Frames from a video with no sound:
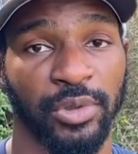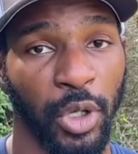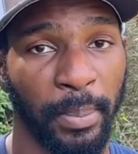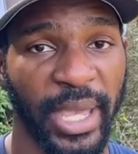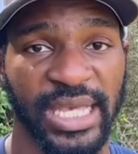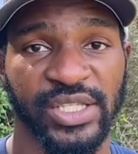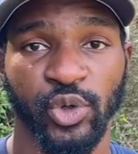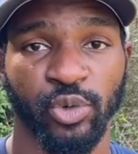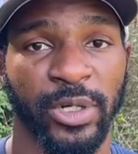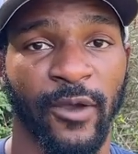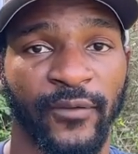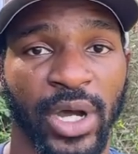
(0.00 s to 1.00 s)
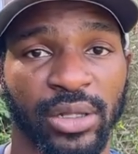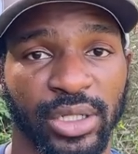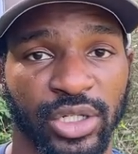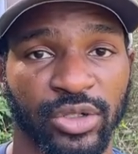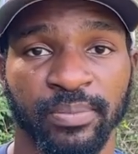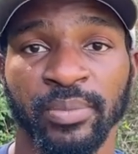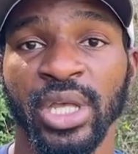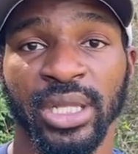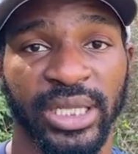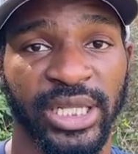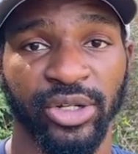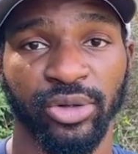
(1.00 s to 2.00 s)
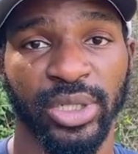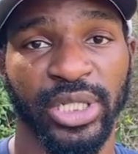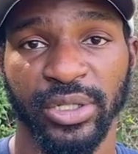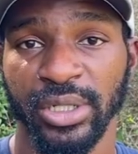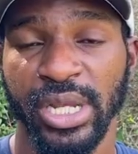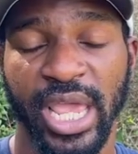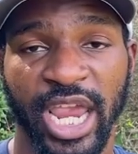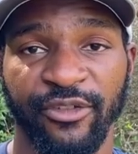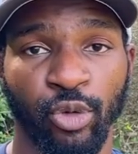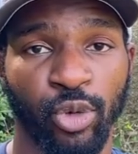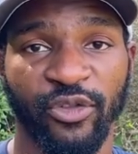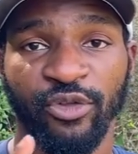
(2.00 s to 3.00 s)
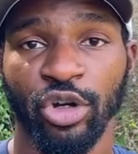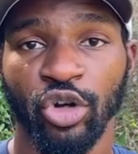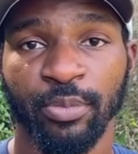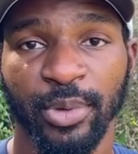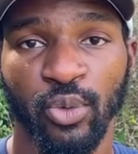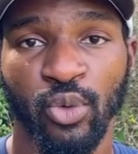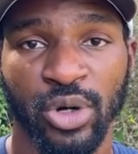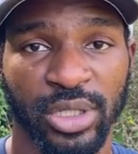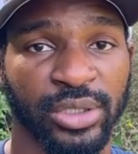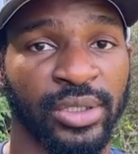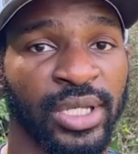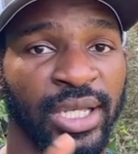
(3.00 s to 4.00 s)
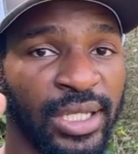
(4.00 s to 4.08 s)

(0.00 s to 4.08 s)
The bass are going to follow them literally everywhere, from open water